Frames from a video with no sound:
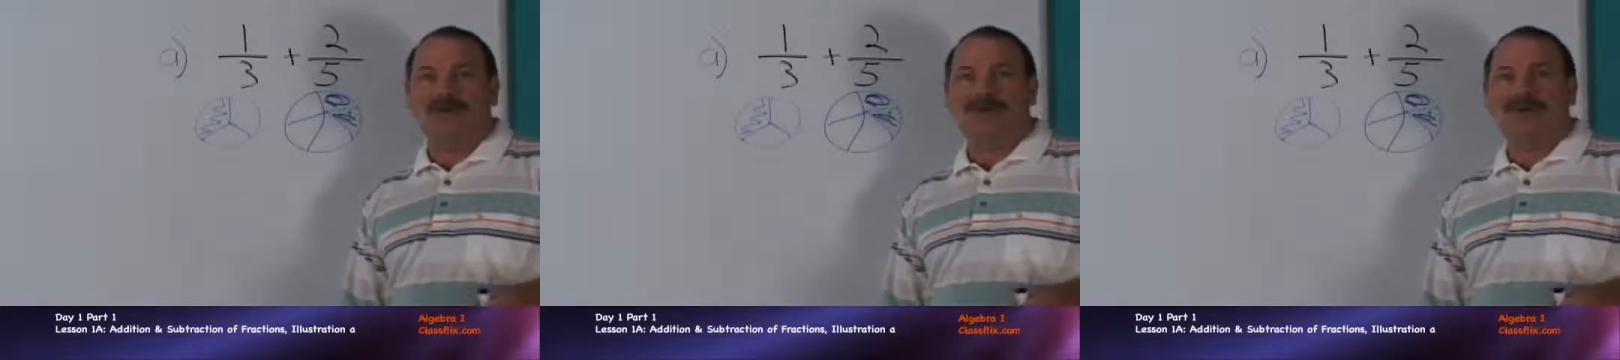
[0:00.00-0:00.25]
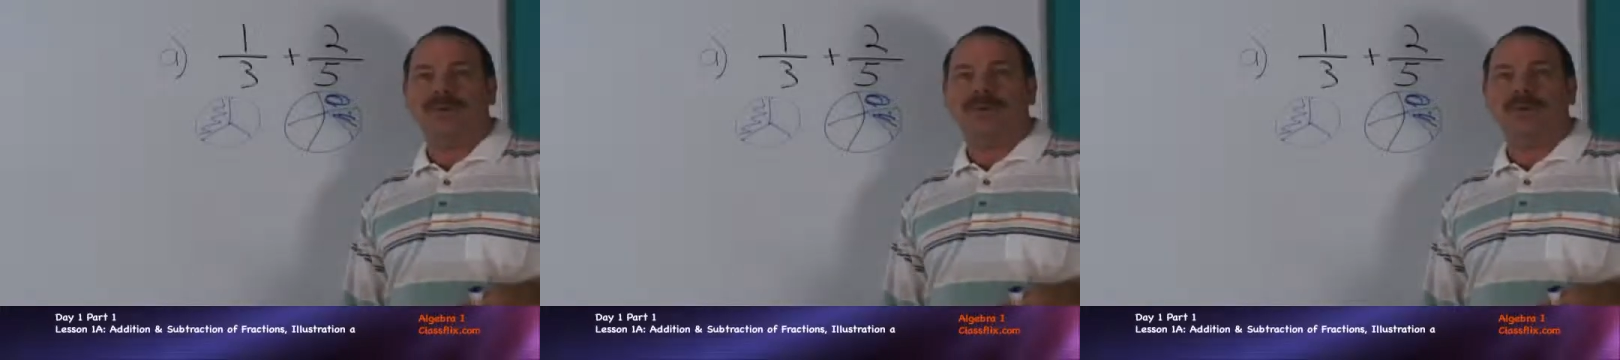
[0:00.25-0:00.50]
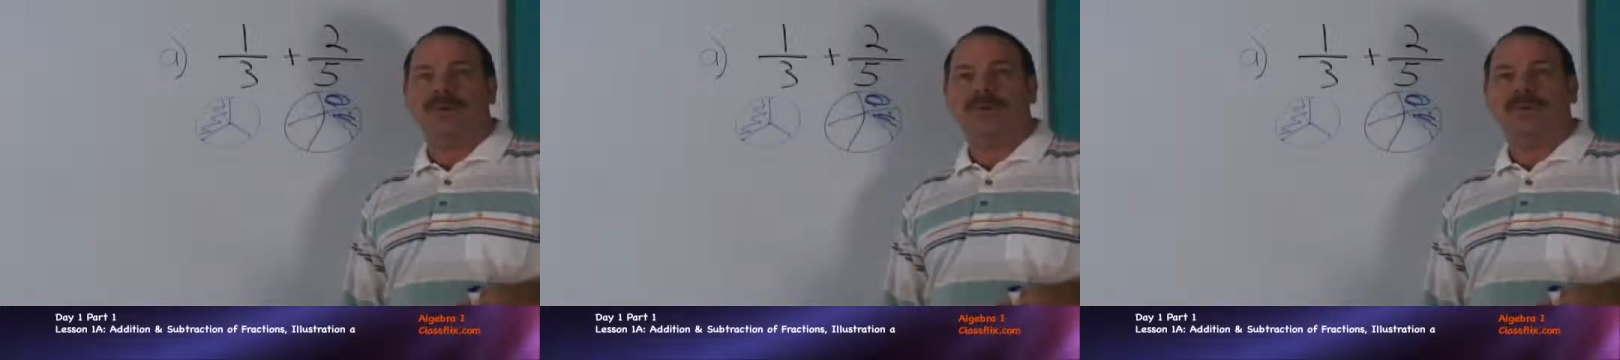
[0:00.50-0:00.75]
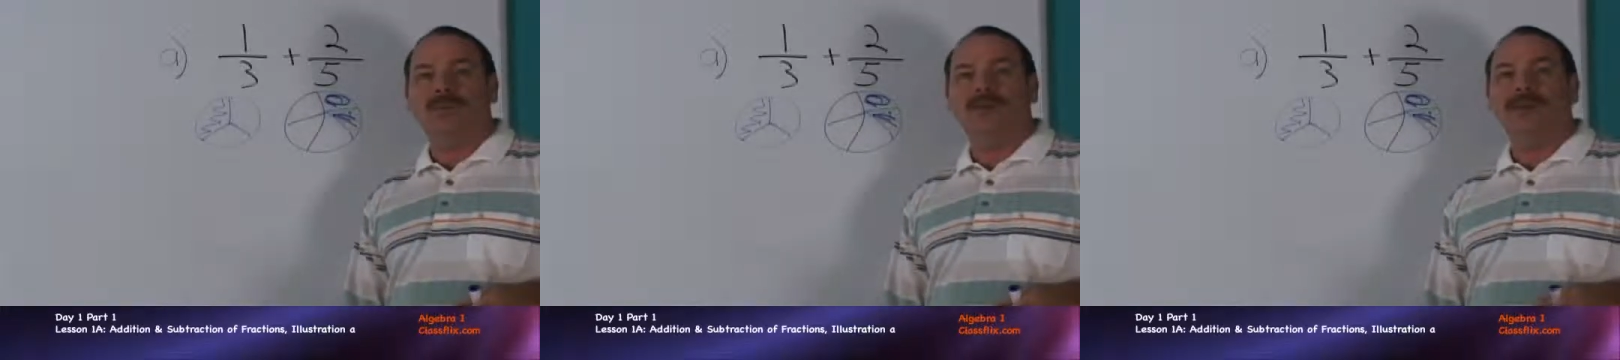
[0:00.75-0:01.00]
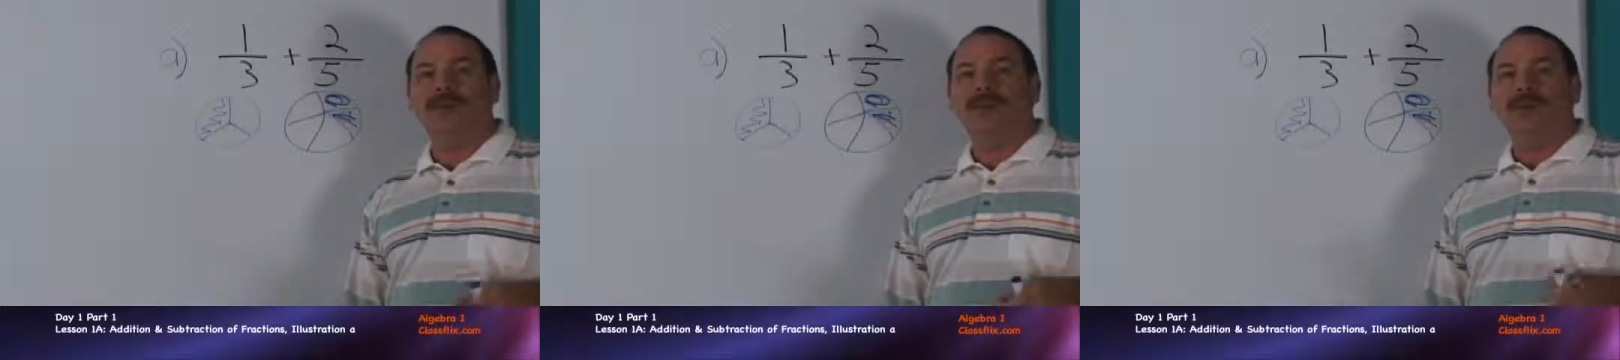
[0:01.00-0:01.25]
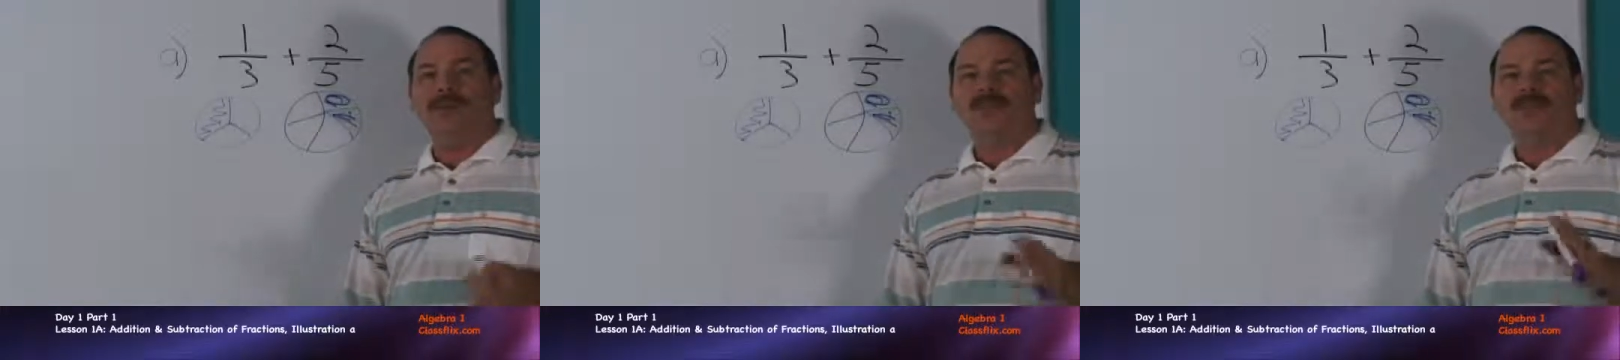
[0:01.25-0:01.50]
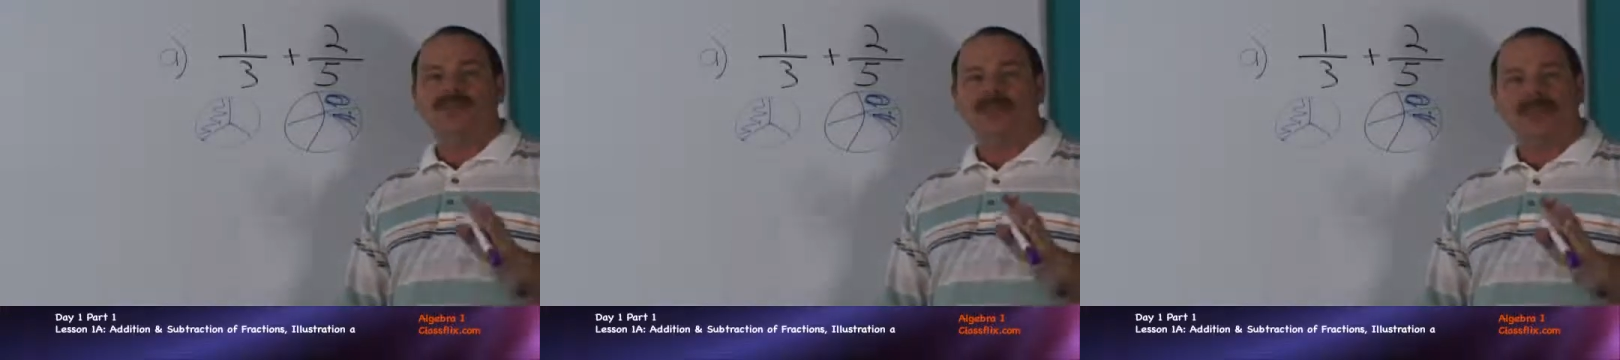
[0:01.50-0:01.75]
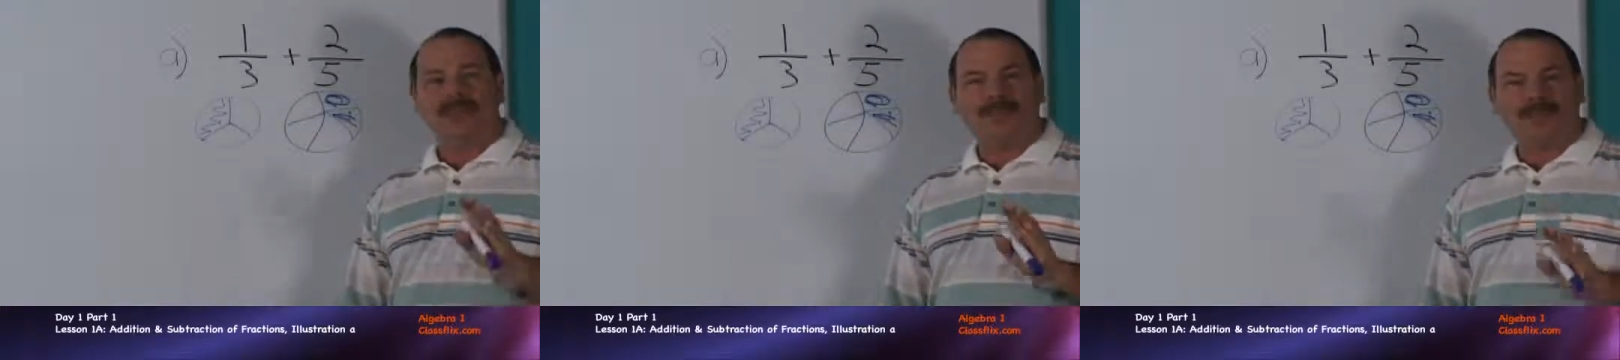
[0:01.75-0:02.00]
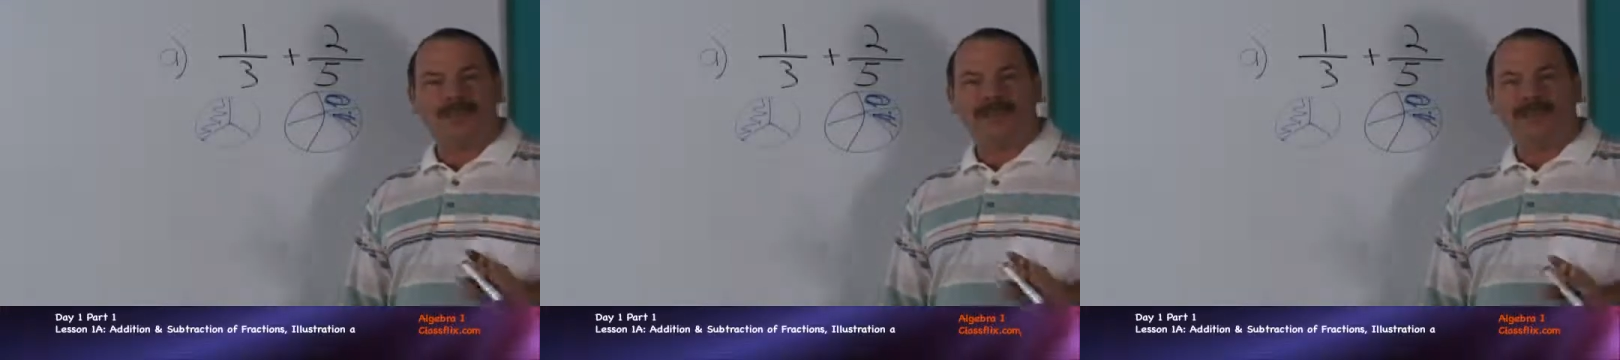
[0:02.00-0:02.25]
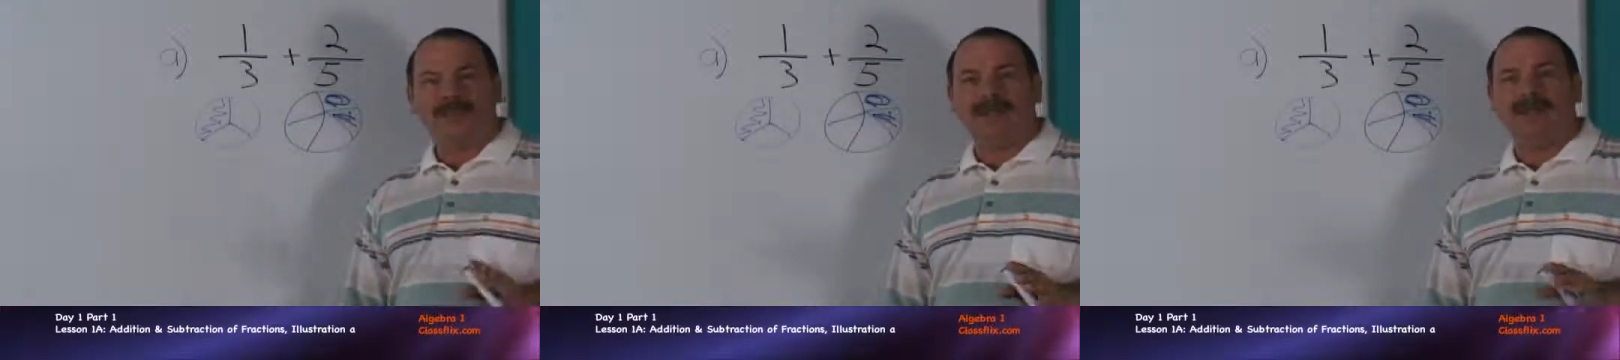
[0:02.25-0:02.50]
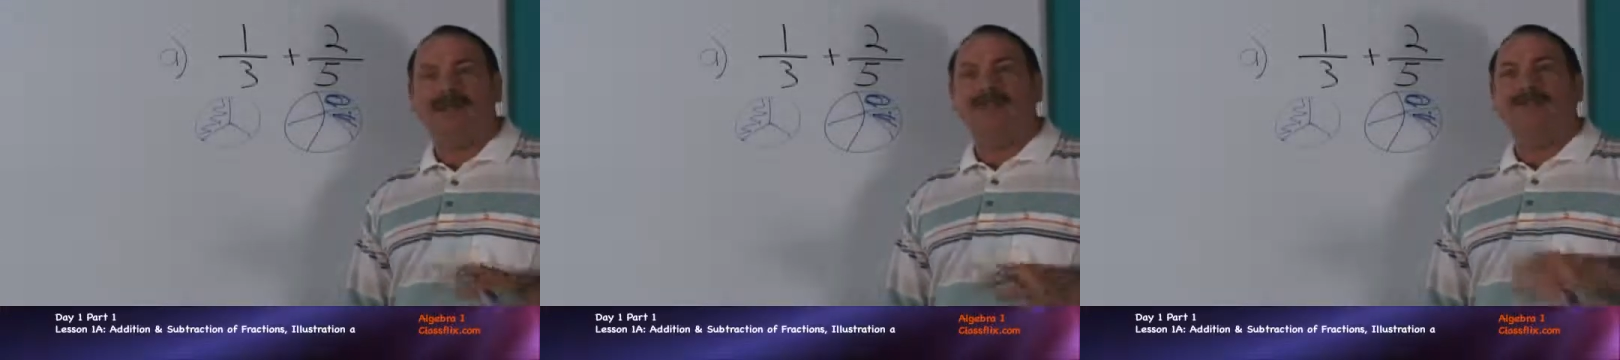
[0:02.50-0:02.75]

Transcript: we're going to deal with. But for the present,